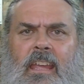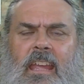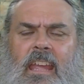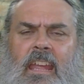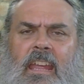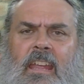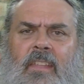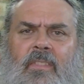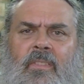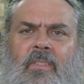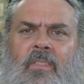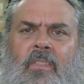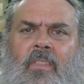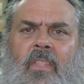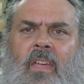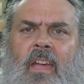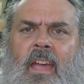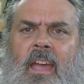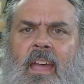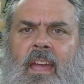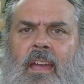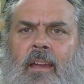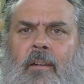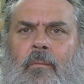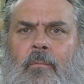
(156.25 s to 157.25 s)
in
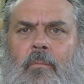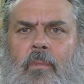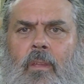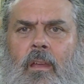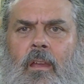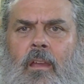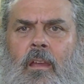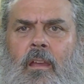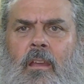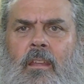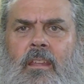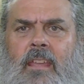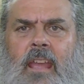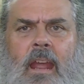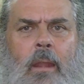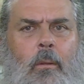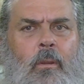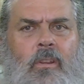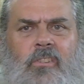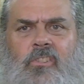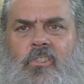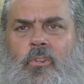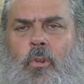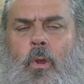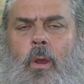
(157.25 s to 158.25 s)
their
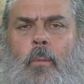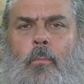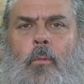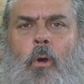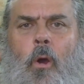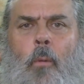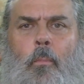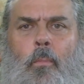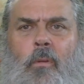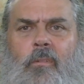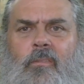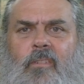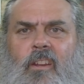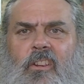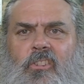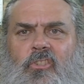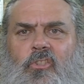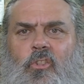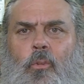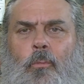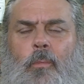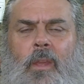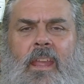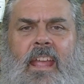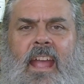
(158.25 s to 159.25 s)
garage. You know, I'm not a
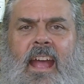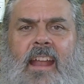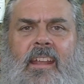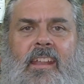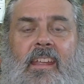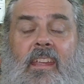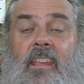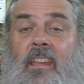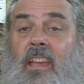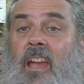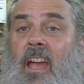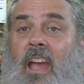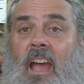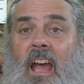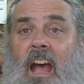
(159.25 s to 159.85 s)
professional mechanic.